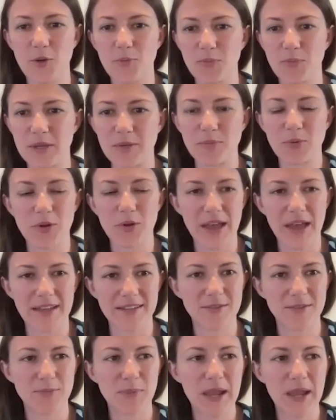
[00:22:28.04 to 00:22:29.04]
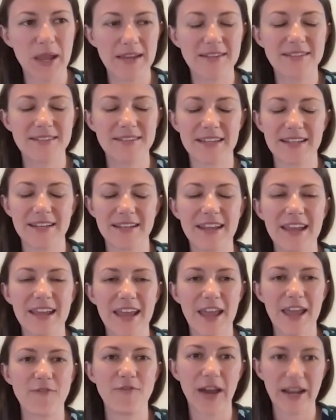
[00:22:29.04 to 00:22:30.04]
people that space and
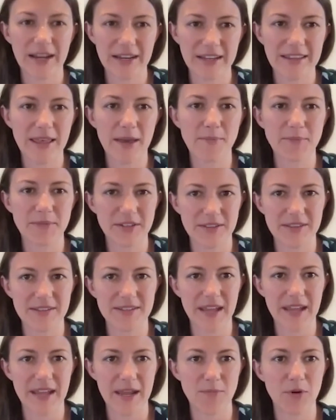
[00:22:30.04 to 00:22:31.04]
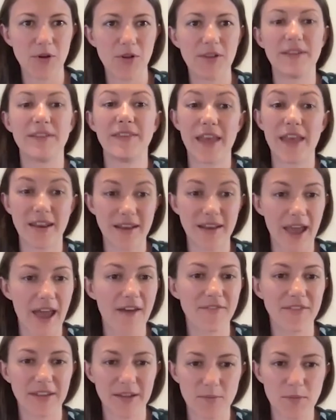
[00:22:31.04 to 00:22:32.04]
inviting them to the table, and then
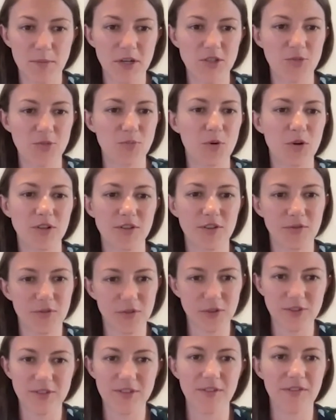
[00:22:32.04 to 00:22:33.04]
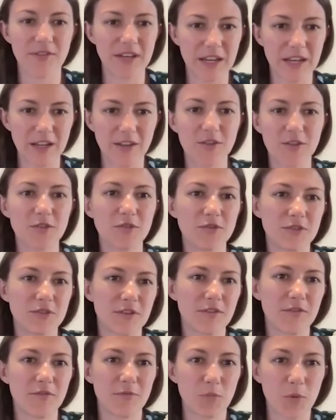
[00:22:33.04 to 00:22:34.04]
having a much more diverse and
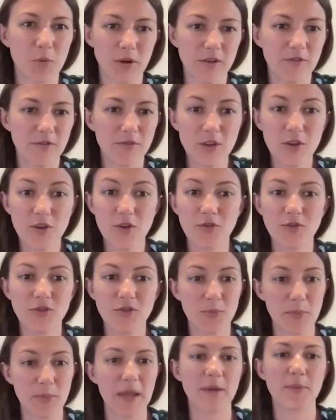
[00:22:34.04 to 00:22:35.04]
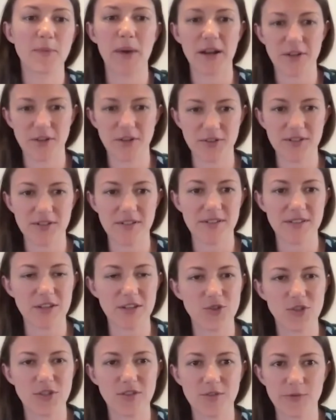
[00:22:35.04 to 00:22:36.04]
inclusive point of view to make better
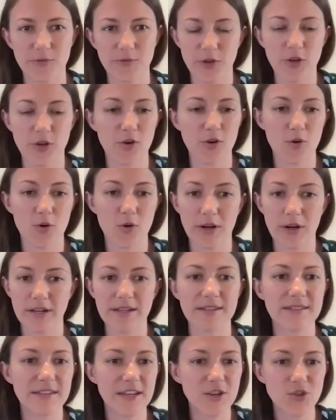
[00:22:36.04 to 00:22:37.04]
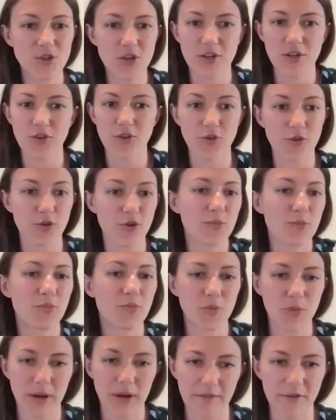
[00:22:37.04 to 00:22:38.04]
decisions for your organization, your group,
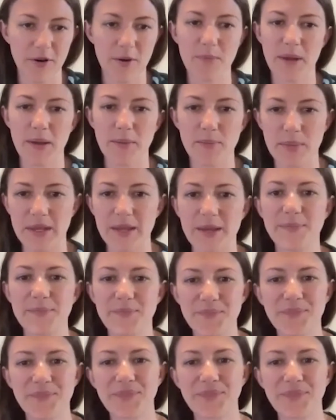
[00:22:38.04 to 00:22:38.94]
whatever it might be.